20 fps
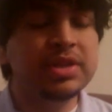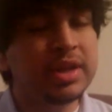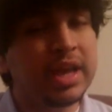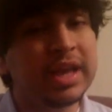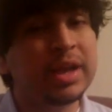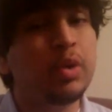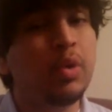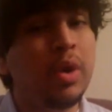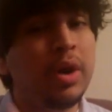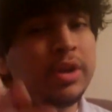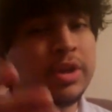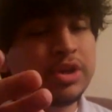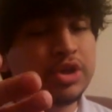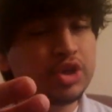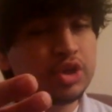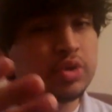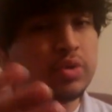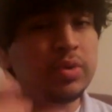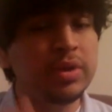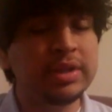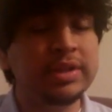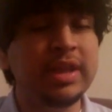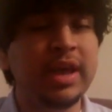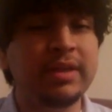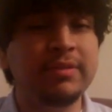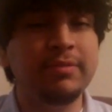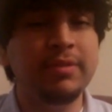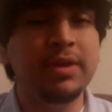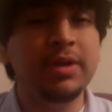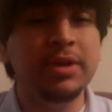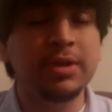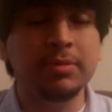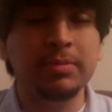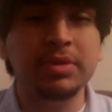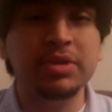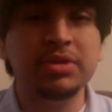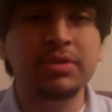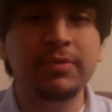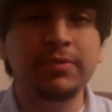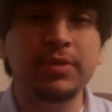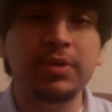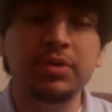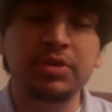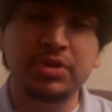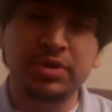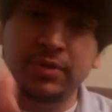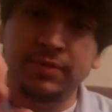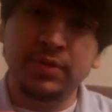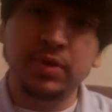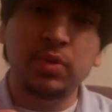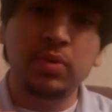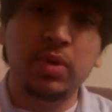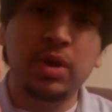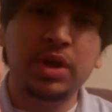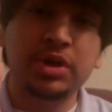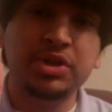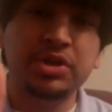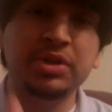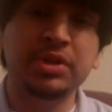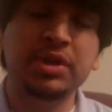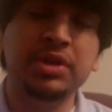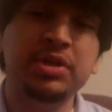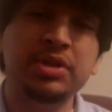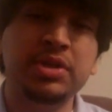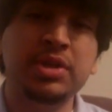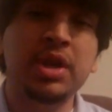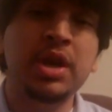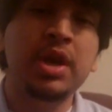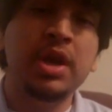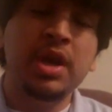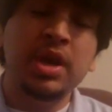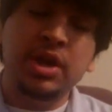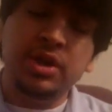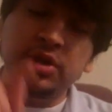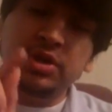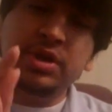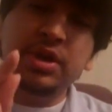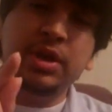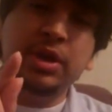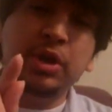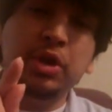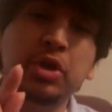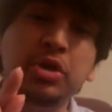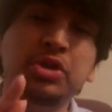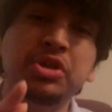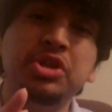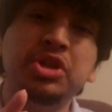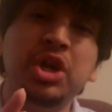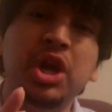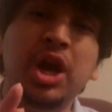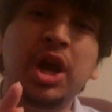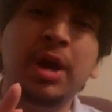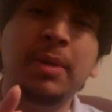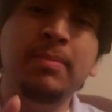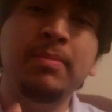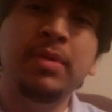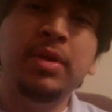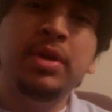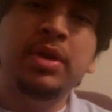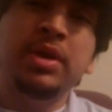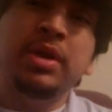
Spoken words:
And I quite enjoyed that video, MistaraeFusion. If you're watching this, you did a good job.